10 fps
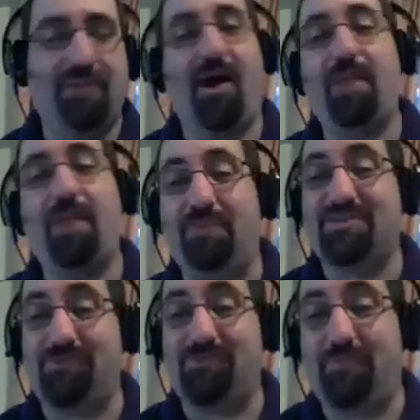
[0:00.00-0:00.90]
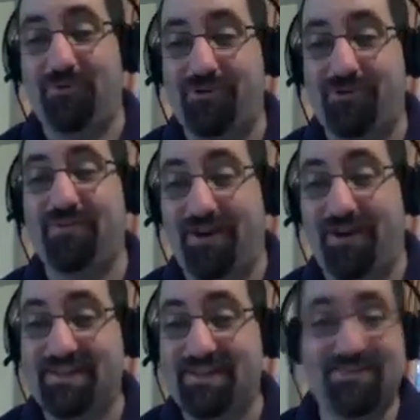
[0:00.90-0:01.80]
Well, I probably swapped the order that
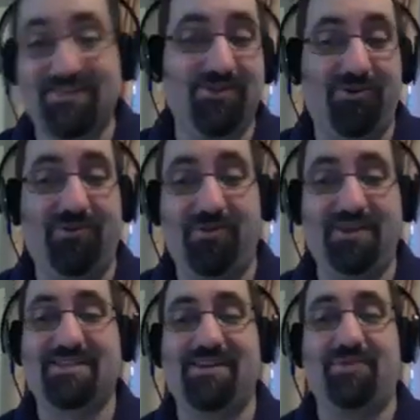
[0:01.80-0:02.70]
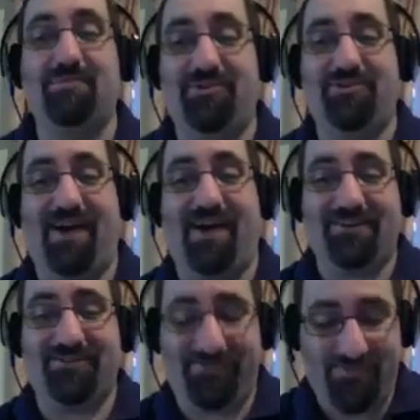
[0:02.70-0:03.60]
I did it, so it's not the Moodle
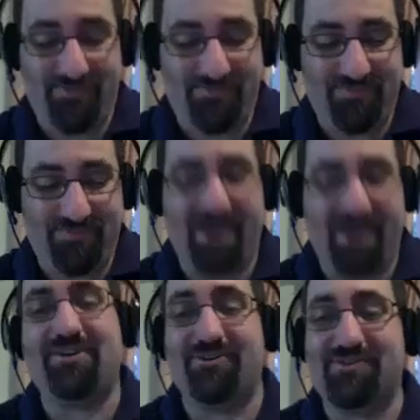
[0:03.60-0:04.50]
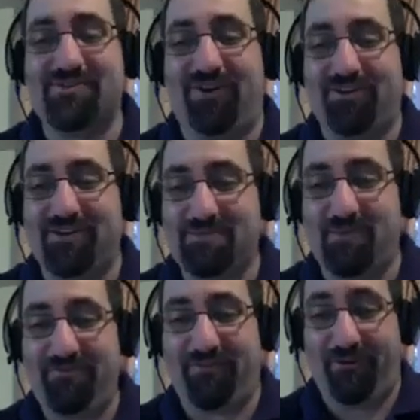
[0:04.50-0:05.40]
auto editor's fault, it's
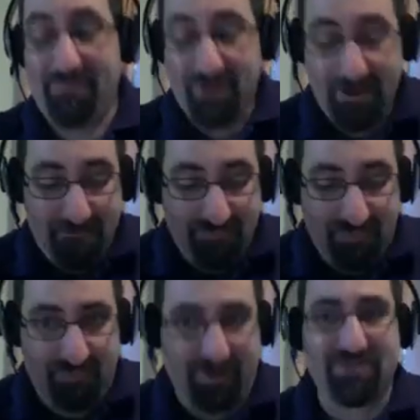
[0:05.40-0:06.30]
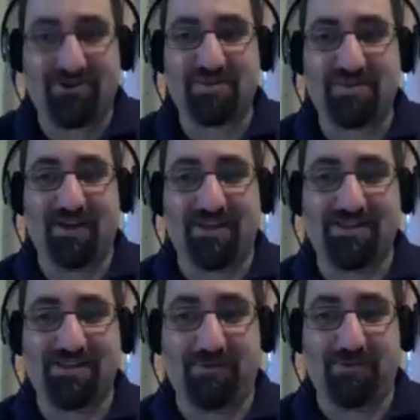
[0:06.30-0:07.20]
my fault, but it drives me nuts
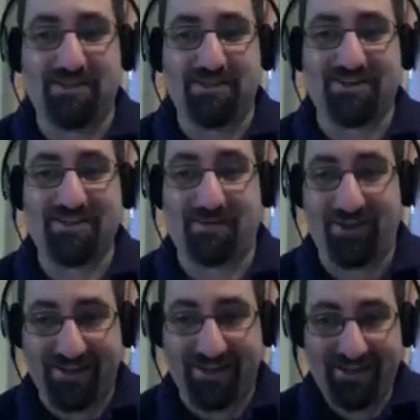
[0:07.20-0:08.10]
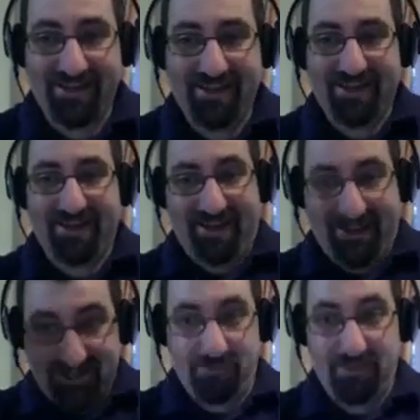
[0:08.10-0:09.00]
as a web teacher because I'm like, it
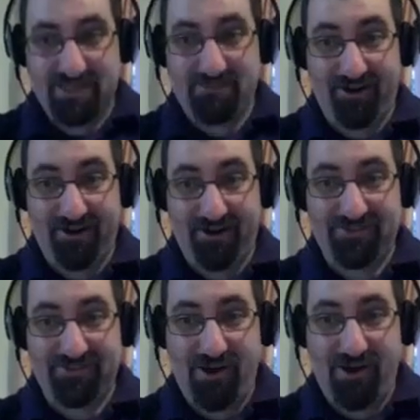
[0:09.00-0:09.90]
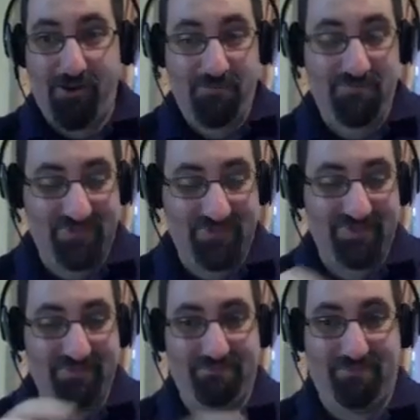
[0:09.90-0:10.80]
should be smart enough to know
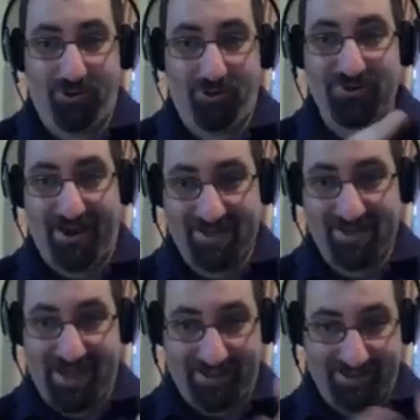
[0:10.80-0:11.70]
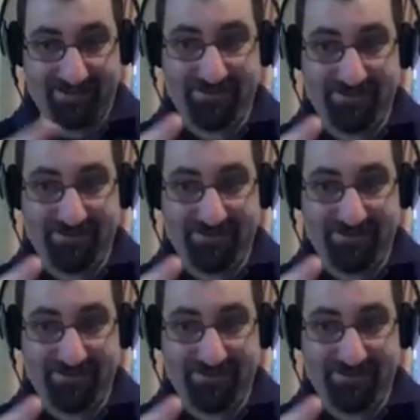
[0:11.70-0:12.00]
bold, italic,